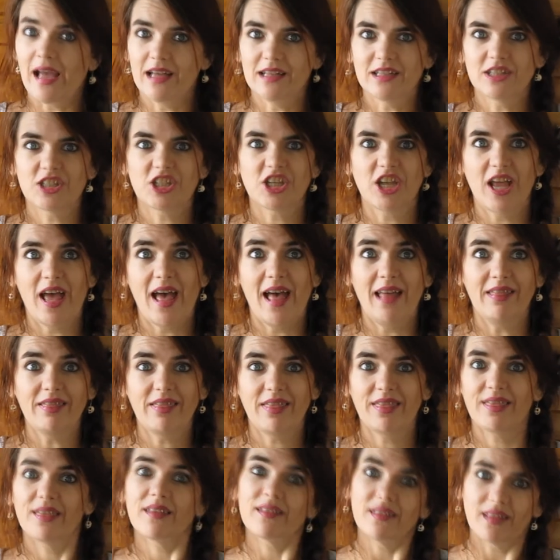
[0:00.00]
enchant
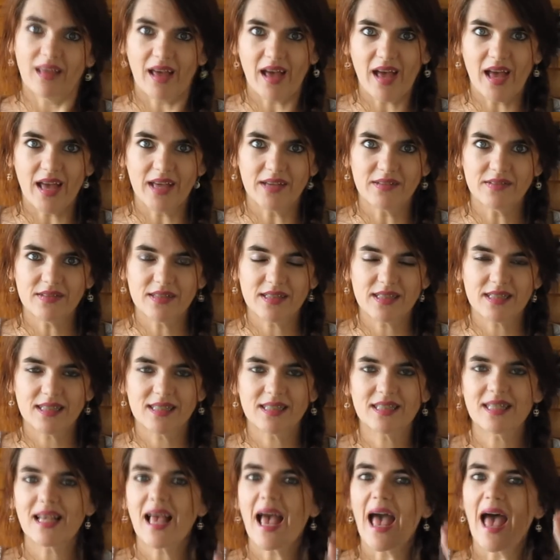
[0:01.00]
the
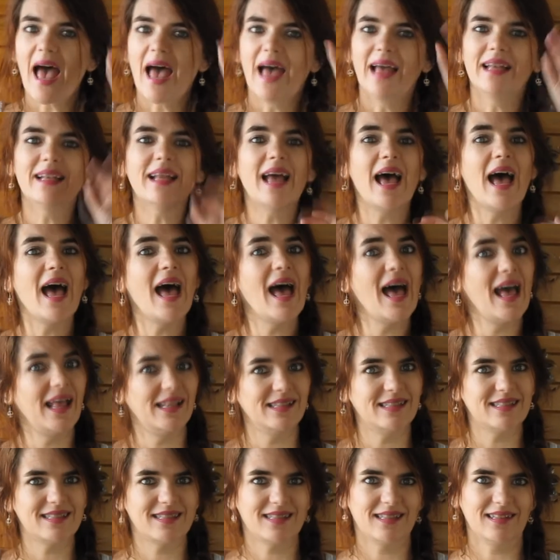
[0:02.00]
lives,
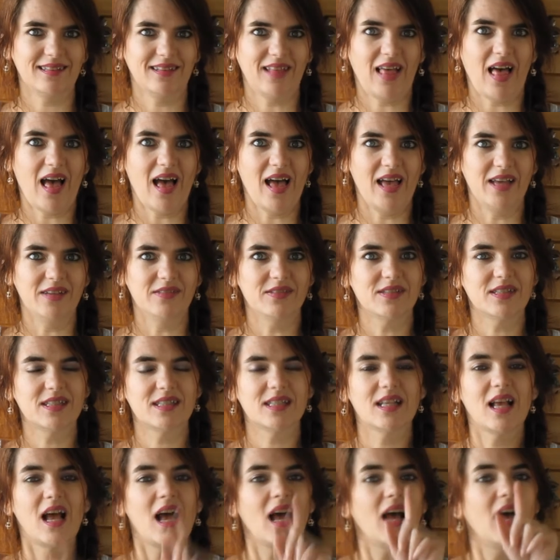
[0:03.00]
enhance the
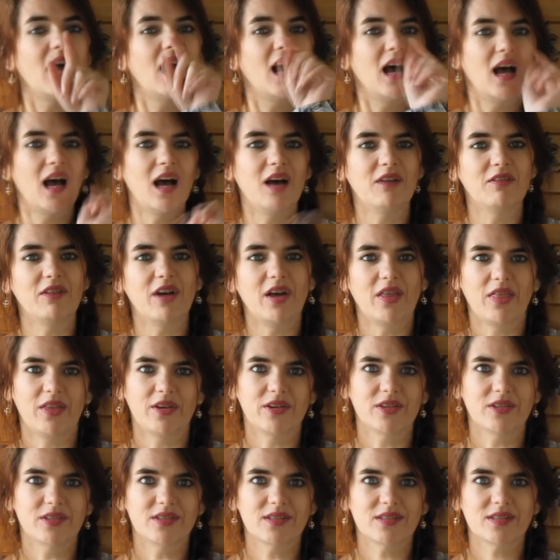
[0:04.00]
lives of
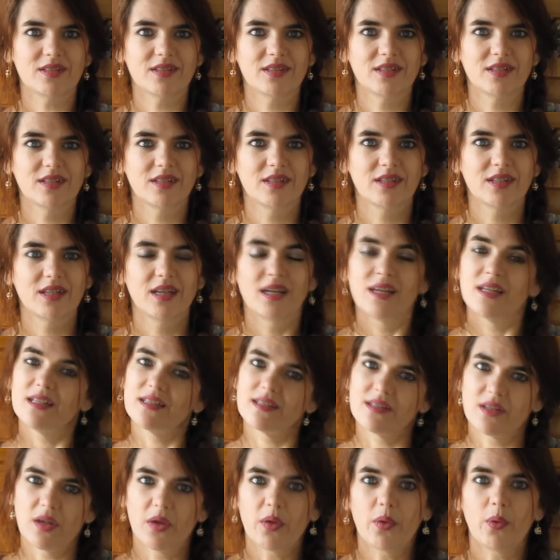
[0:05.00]
others.
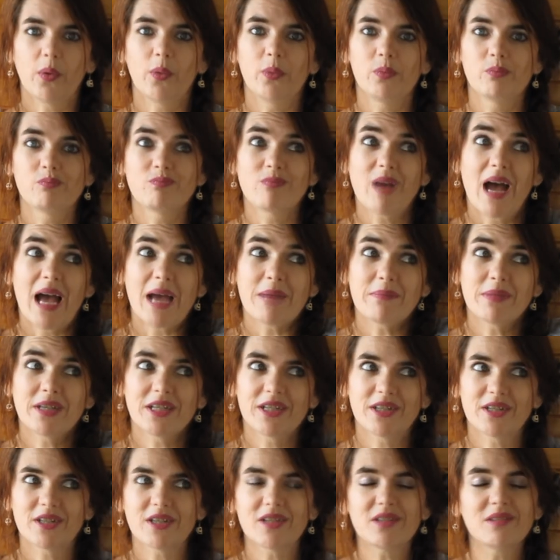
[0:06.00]
So I'm
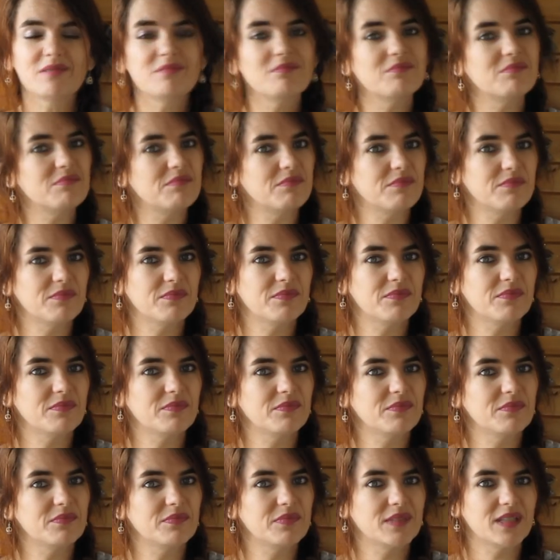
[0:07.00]
here
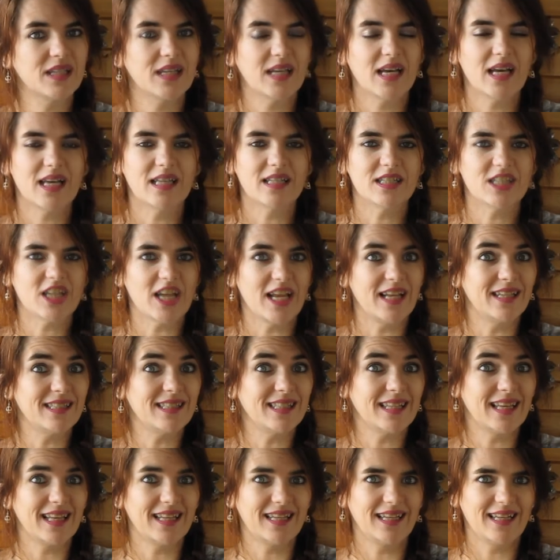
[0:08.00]

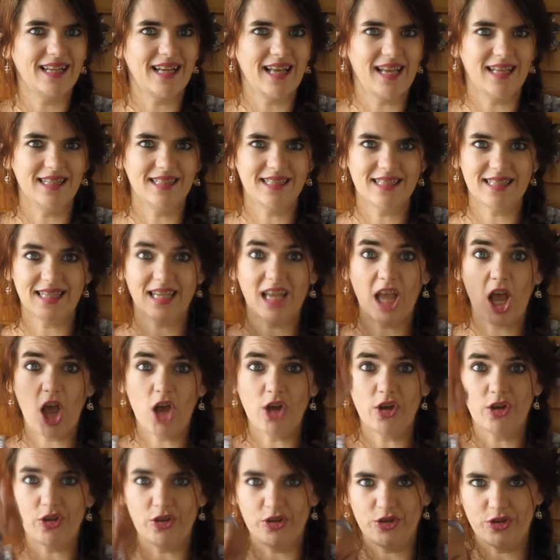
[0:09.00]
enchanting and enhancing
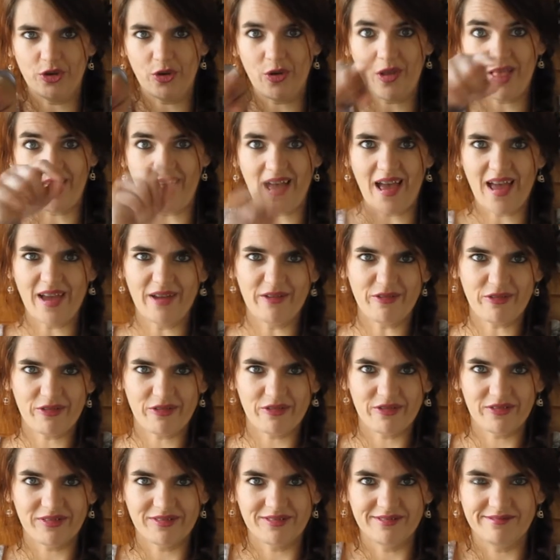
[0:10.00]
your
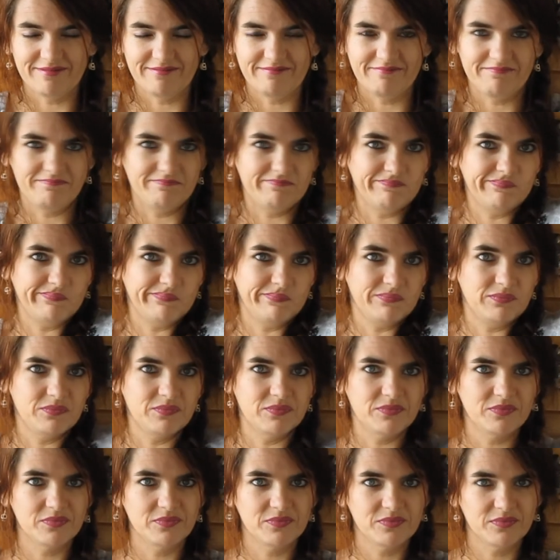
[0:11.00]

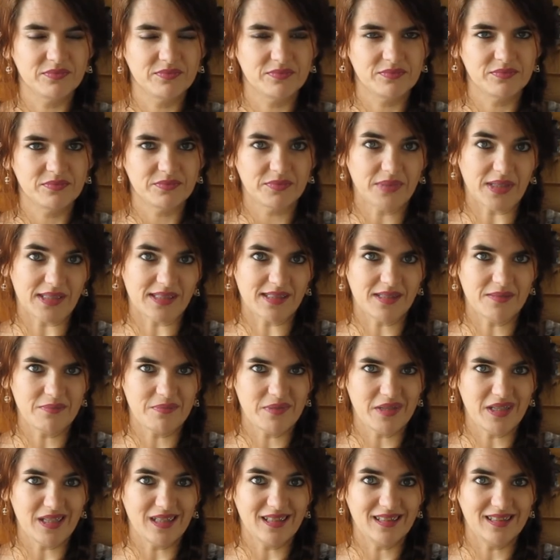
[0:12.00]
life. Blessed
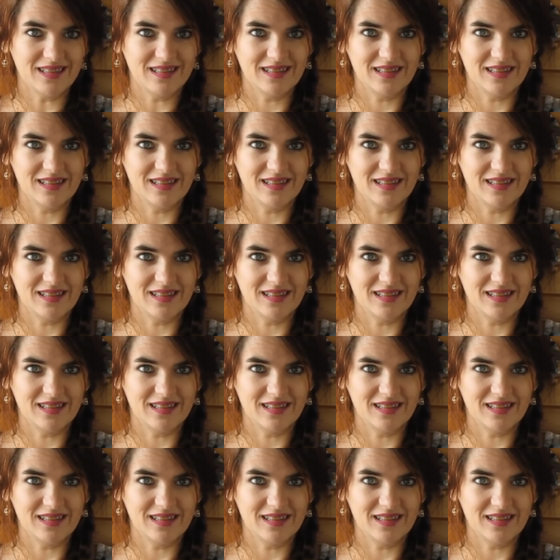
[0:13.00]
be.